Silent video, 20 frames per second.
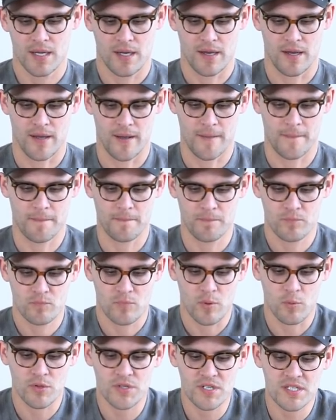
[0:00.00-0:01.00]
Um,
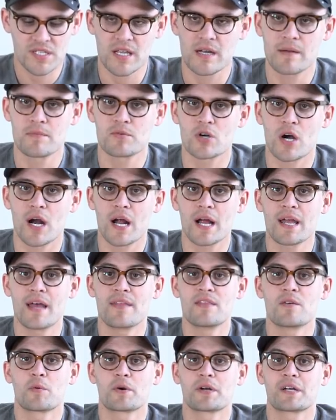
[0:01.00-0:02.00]
but we'll just let them dry
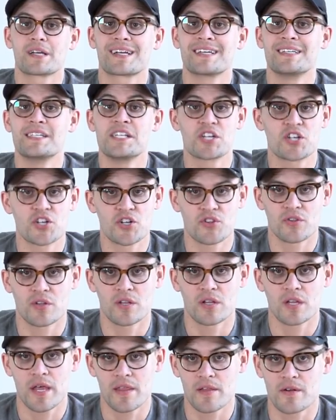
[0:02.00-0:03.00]
and then we're gonna condition
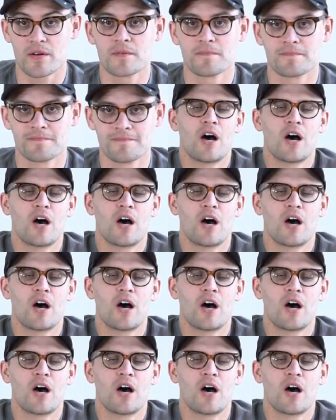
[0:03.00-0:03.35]
the leather.